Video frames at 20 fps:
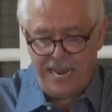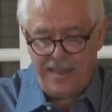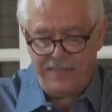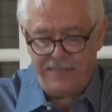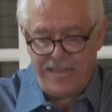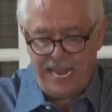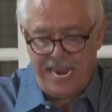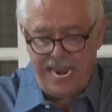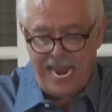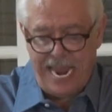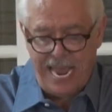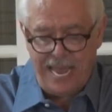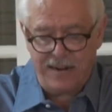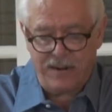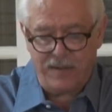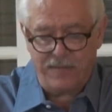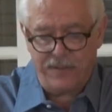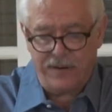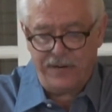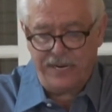and they had
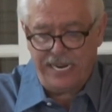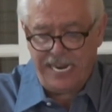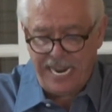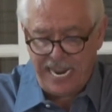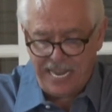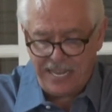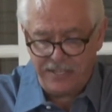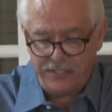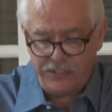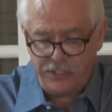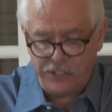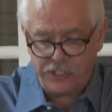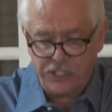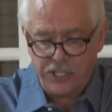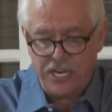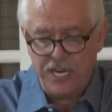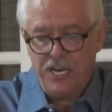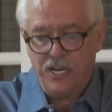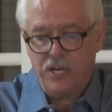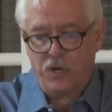on their heads
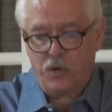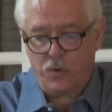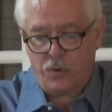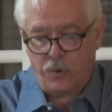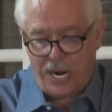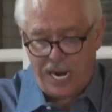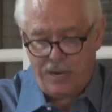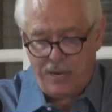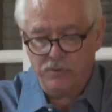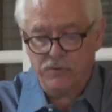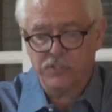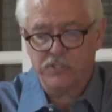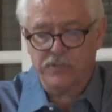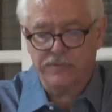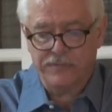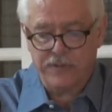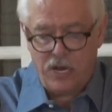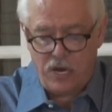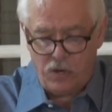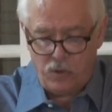crowns
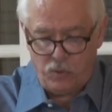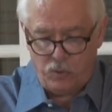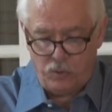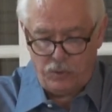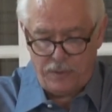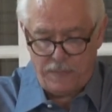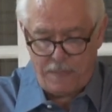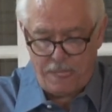of gold.